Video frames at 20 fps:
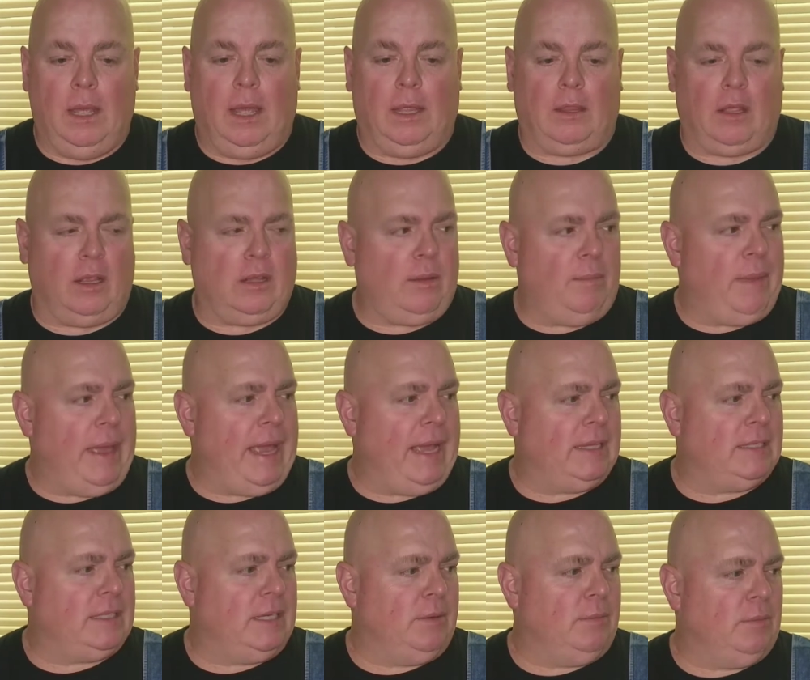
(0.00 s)
thought the
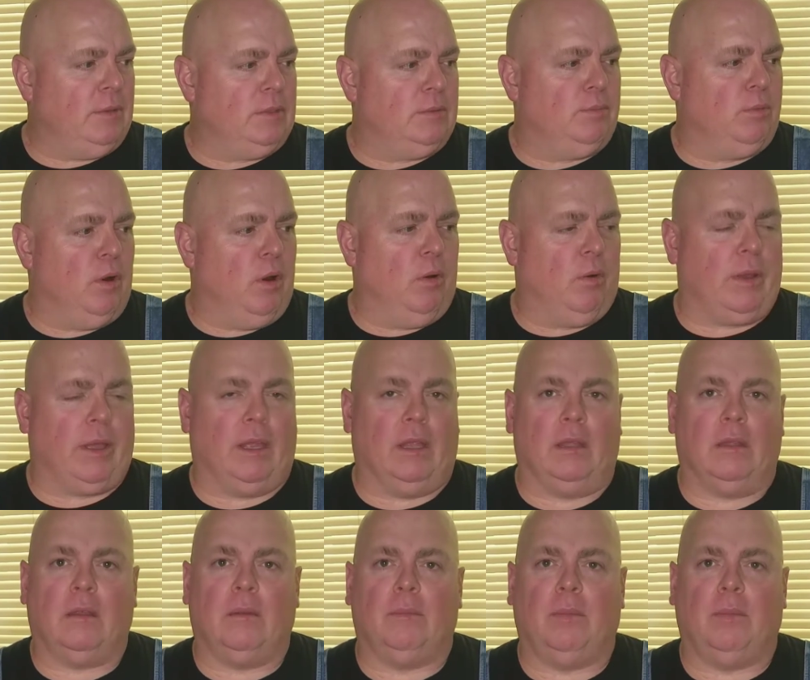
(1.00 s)
magazine was broken.